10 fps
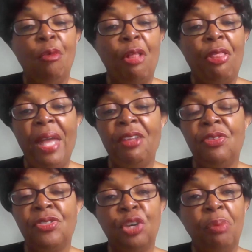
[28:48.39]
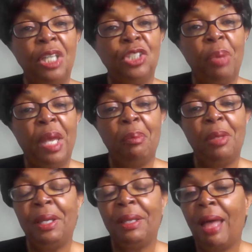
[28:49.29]
Well, thank you so much,
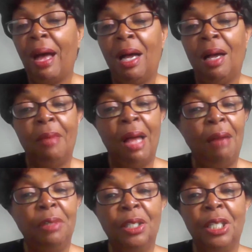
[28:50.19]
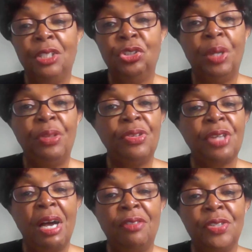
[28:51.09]
Pamela. I really enjoyed this
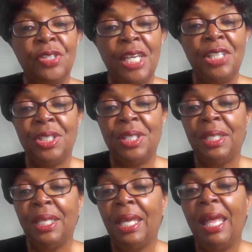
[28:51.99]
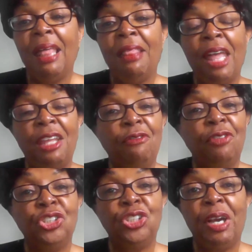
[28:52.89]
conversation. Thank you for
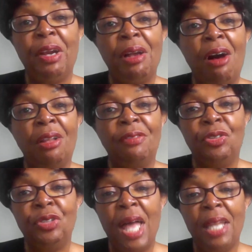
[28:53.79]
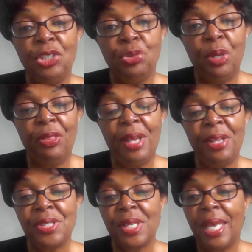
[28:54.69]
sharing all of your knowledge with
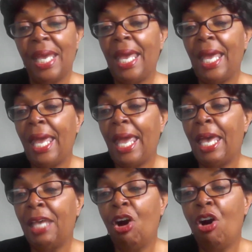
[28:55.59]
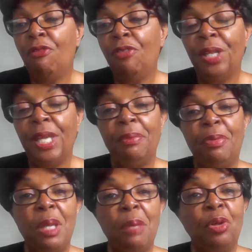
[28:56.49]
us. And hopefully,
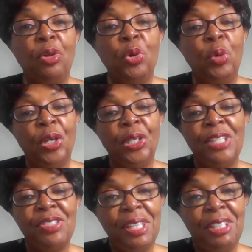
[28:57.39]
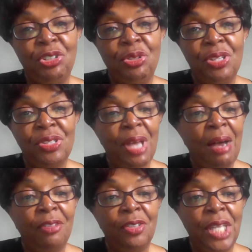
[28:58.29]
people who are listening to this
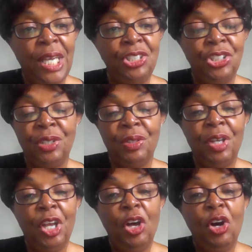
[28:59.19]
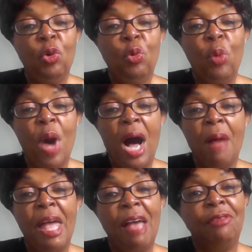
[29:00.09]
conversation
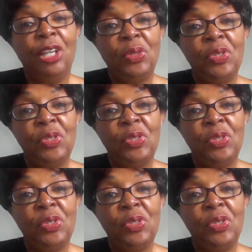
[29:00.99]
have learned